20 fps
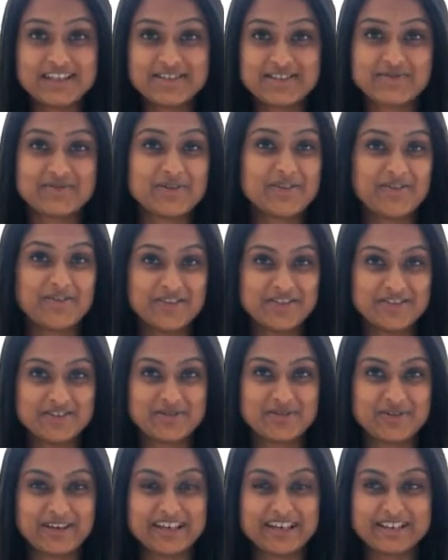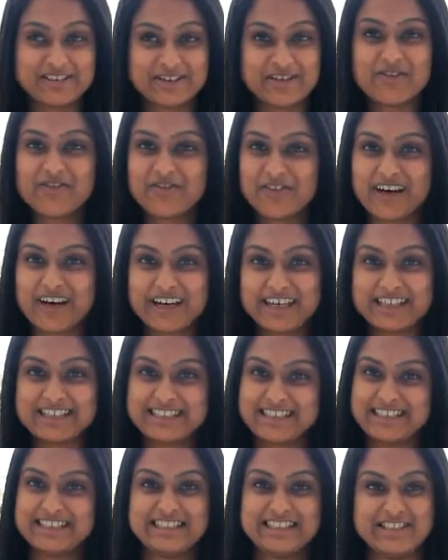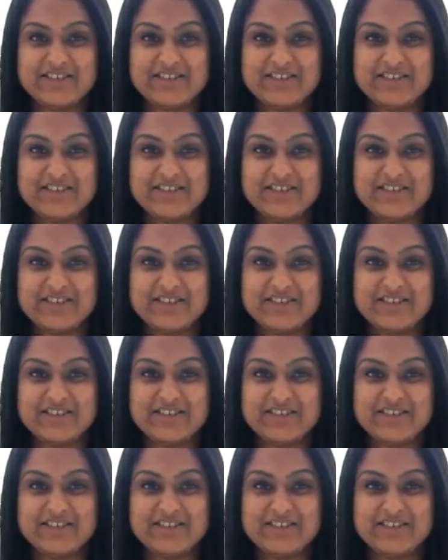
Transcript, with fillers: so my future plan so far is just